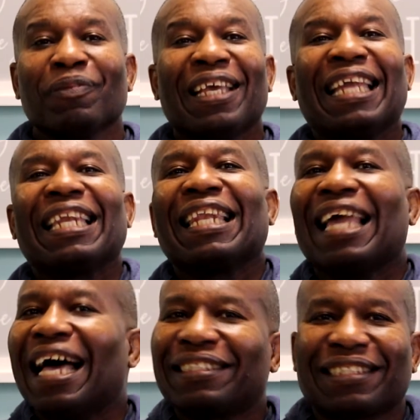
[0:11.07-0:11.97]
In the
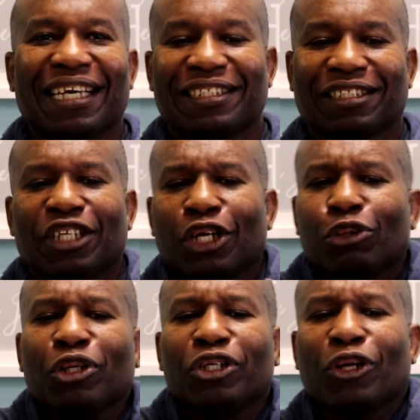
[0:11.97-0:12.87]
last session,
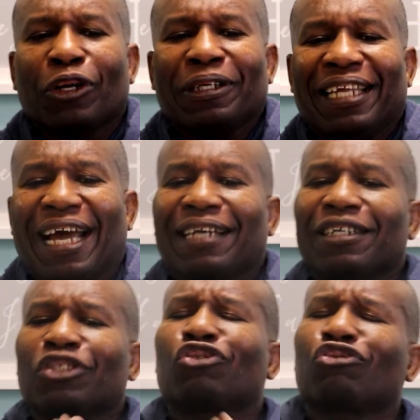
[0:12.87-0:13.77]
we learned that
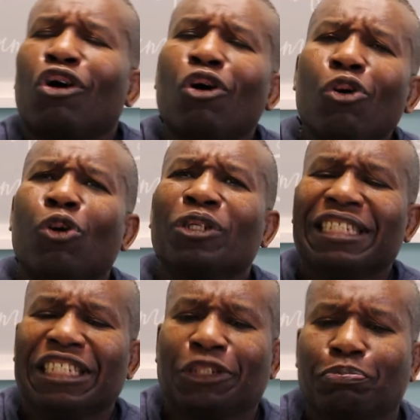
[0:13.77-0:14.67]
a stronghold
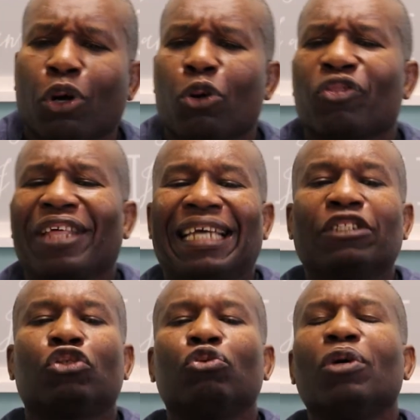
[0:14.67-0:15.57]
is birthed
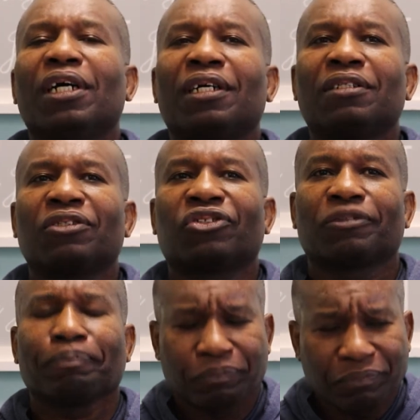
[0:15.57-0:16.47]
and dwells
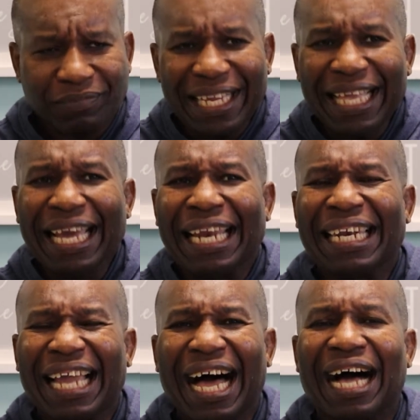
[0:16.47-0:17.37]
in
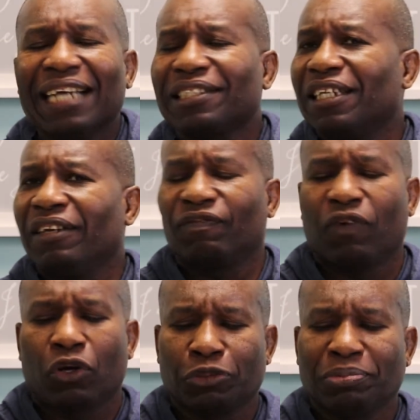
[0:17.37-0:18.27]
lies and
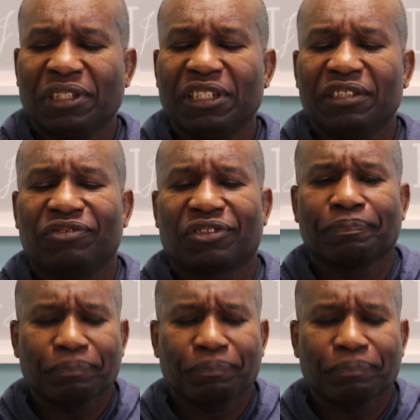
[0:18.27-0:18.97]
false beliefs.